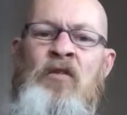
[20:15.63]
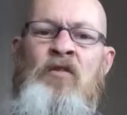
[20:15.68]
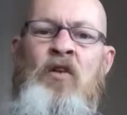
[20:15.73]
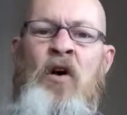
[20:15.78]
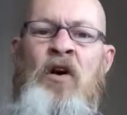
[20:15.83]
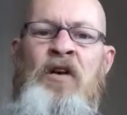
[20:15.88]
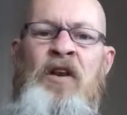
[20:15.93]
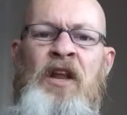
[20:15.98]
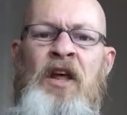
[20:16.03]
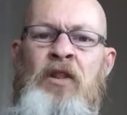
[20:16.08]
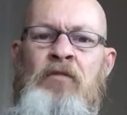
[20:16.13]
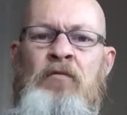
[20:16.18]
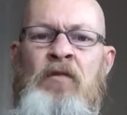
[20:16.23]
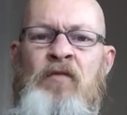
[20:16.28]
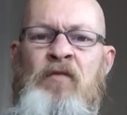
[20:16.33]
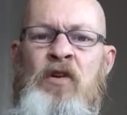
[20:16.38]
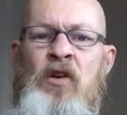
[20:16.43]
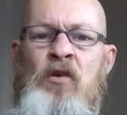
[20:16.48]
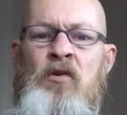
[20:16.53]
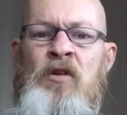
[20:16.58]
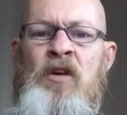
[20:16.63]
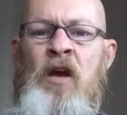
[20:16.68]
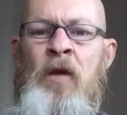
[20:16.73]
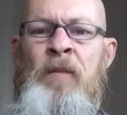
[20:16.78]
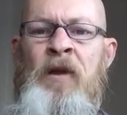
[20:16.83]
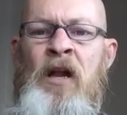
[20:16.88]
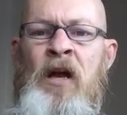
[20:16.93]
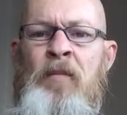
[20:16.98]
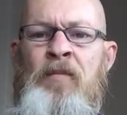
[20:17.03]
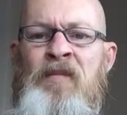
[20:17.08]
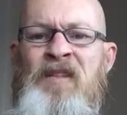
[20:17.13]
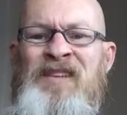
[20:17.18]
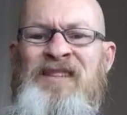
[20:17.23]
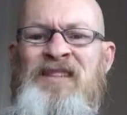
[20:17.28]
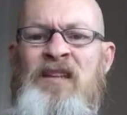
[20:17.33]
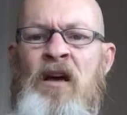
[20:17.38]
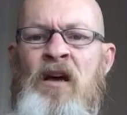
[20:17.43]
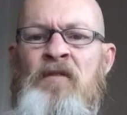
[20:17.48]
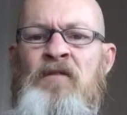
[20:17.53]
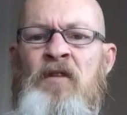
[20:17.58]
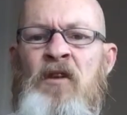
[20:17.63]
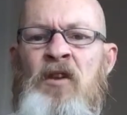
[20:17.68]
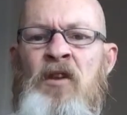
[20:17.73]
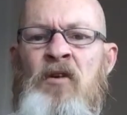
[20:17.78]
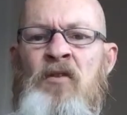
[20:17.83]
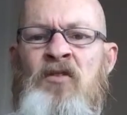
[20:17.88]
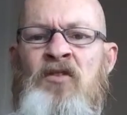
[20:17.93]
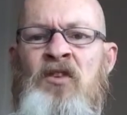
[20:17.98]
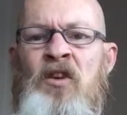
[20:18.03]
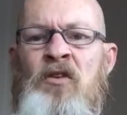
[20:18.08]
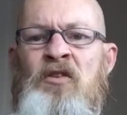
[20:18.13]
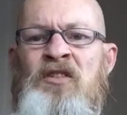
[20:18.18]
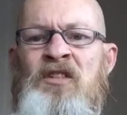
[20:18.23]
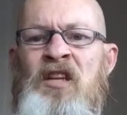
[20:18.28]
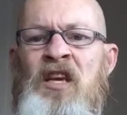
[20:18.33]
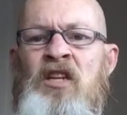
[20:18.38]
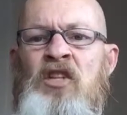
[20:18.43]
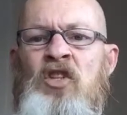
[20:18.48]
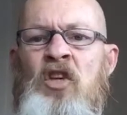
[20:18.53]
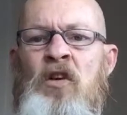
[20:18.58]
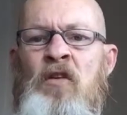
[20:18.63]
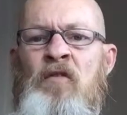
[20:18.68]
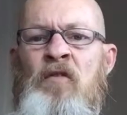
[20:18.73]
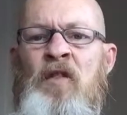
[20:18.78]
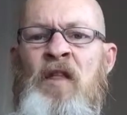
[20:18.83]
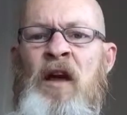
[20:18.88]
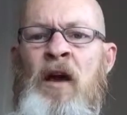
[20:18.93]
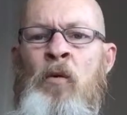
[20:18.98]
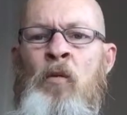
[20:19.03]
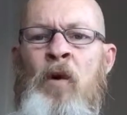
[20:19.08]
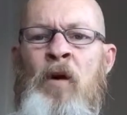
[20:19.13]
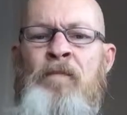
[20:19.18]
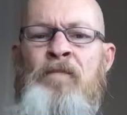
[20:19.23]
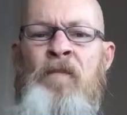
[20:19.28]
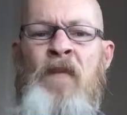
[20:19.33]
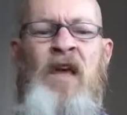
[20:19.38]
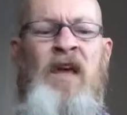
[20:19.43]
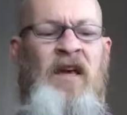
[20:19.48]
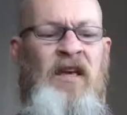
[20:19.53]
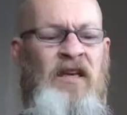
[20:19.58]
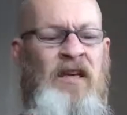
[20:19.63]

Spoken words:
I've got another review coming up this afternoon, so stay tuned for that one.